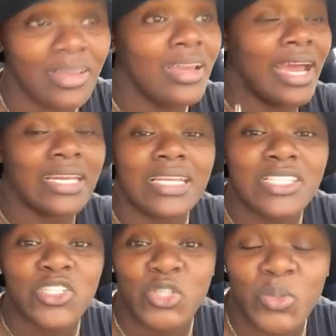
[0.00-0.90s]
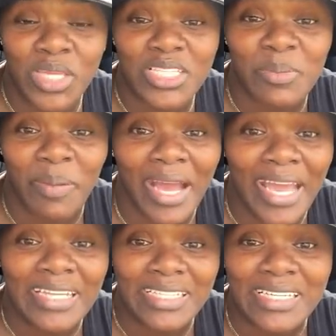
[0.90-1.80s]
I need to do this
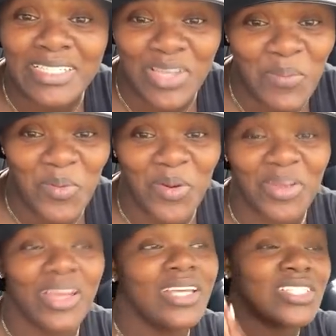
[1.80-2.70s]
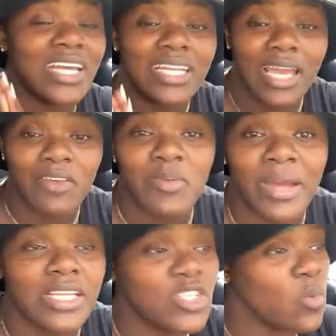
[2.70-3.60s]
by December. So I need
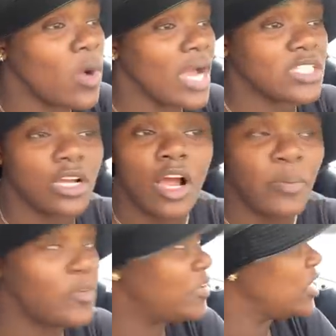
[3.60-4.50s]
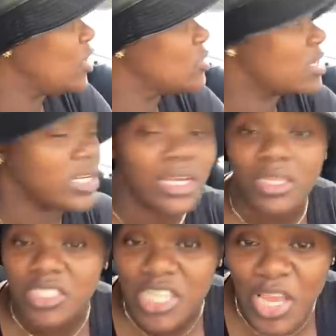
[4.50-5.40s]
everybody to watch a couple videos on the
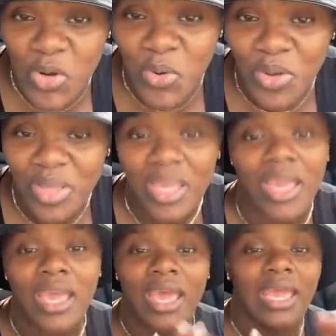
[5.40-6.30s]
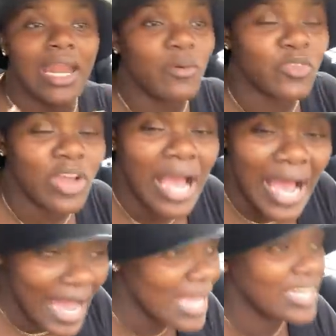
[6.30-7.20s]
other channel. And I would
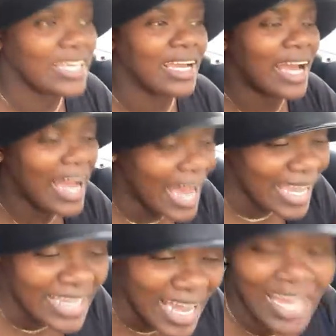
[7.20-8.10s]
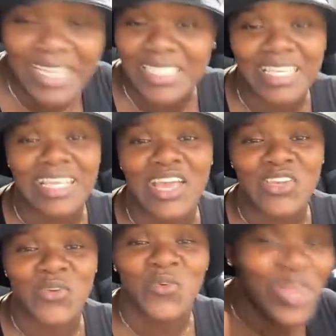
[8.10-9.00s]
highly, highly, highly say thank
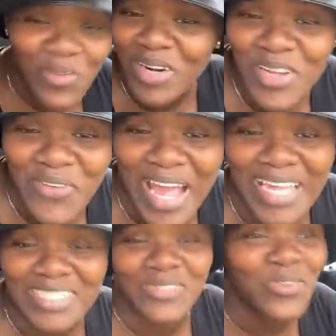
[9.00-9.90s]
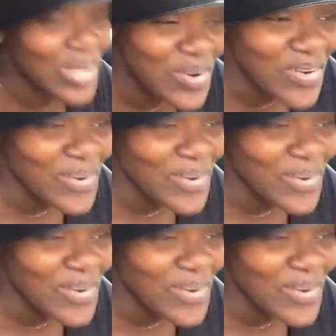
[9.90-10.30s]
you really, really fast. Really, really